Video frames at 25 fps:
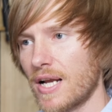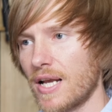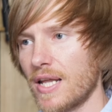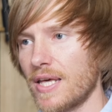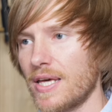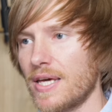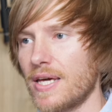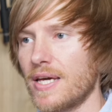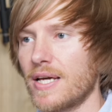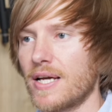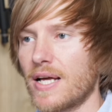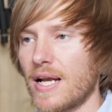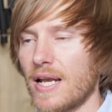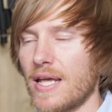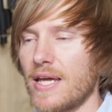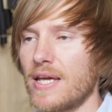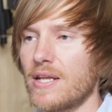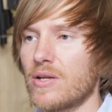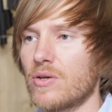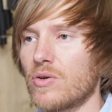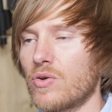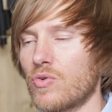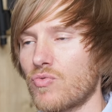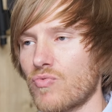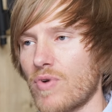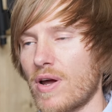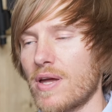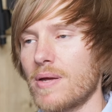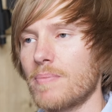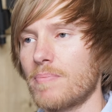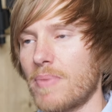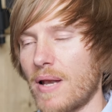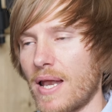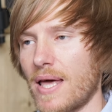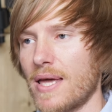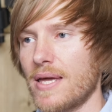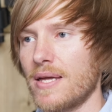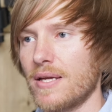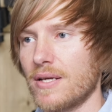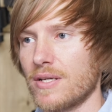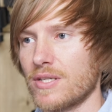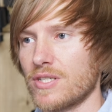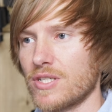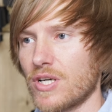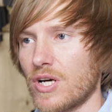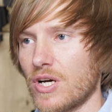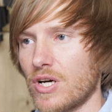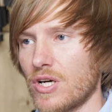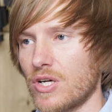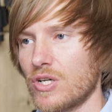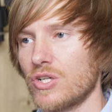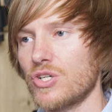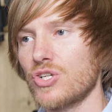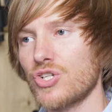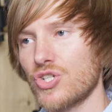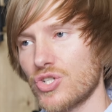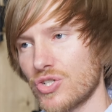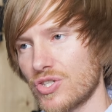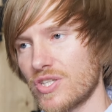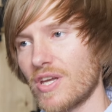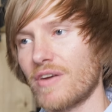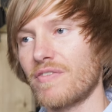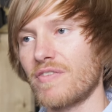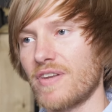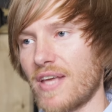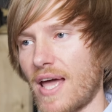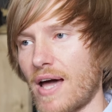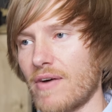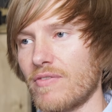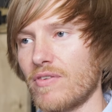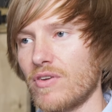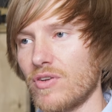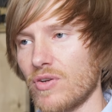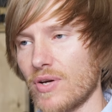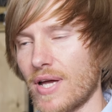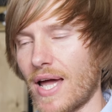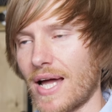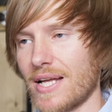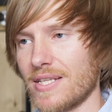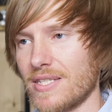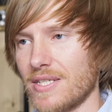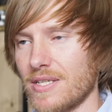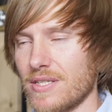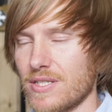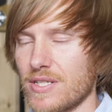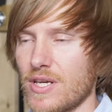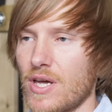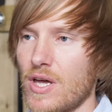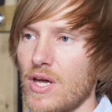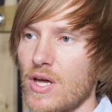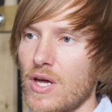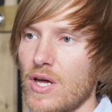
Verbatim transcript: clear, clean and great playing guitar should definitely have a look at it.